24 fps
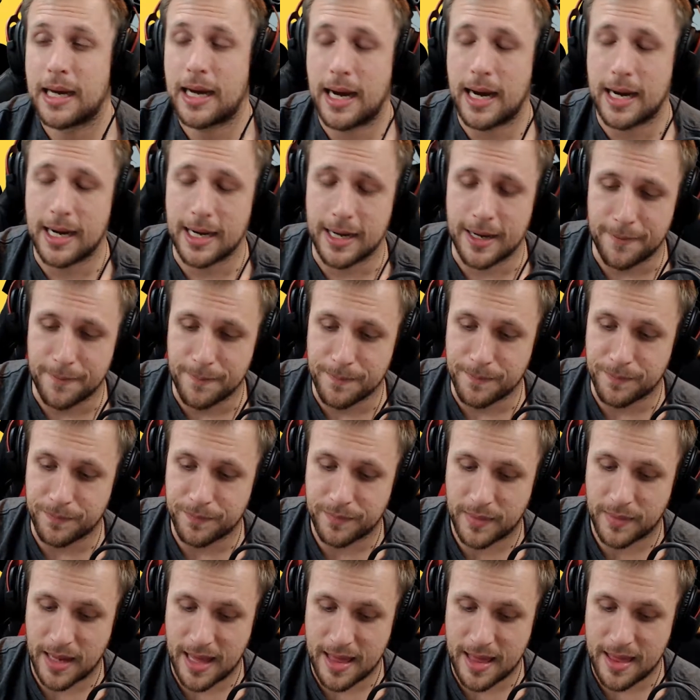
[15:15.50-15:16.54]

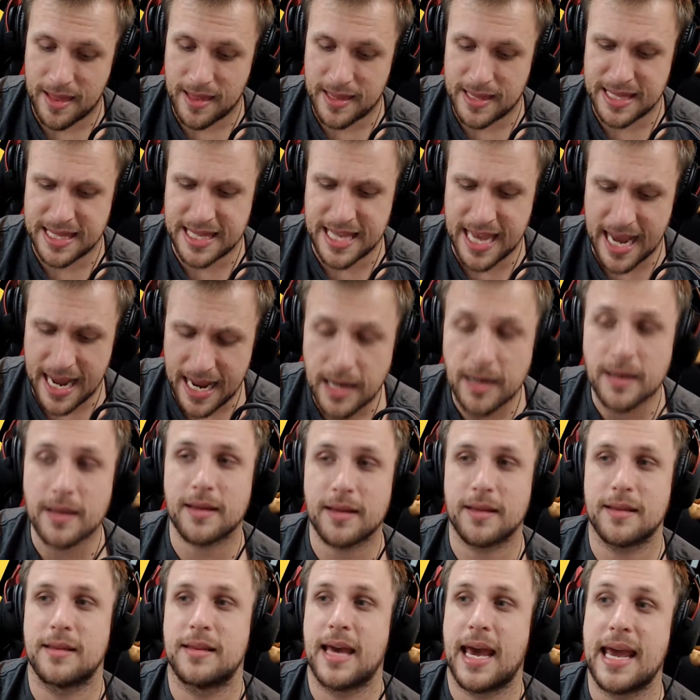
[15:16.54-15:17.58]
Then
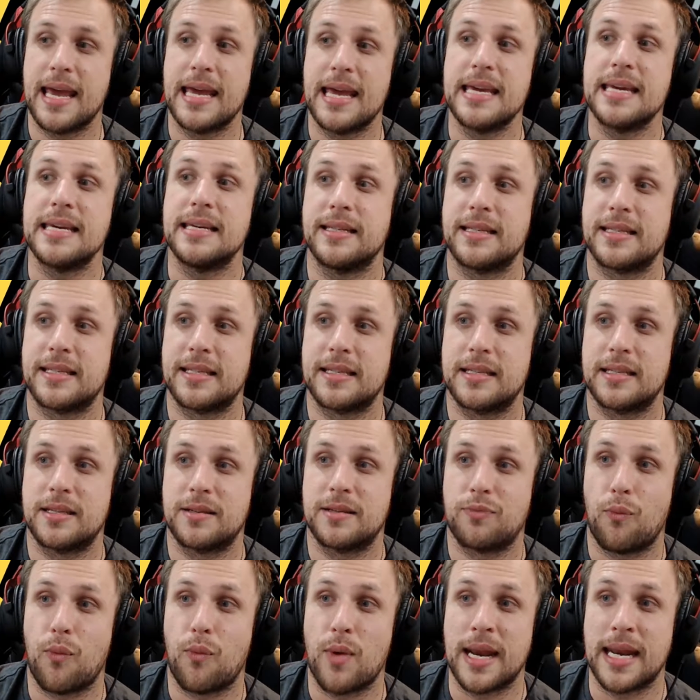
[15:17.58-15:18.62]
they
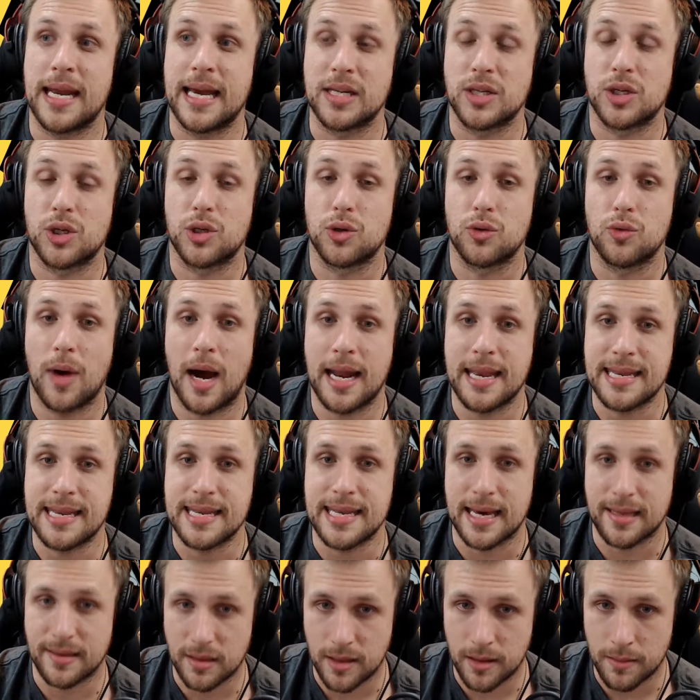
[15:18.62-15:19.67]
went into
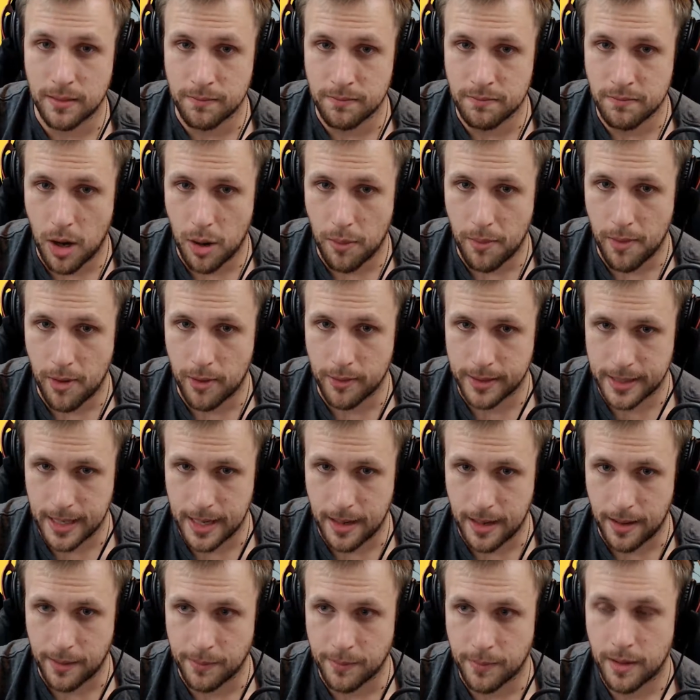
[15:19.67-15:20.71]
another mobile
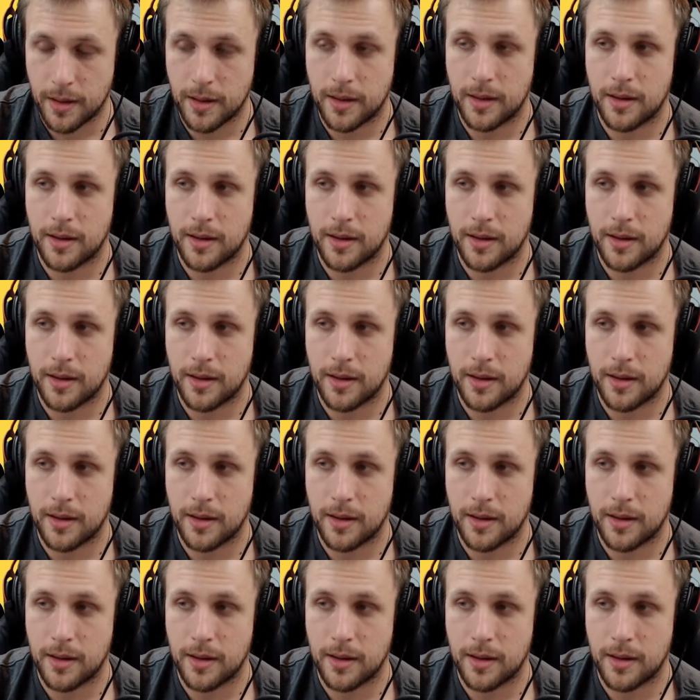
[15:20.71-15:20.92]
game,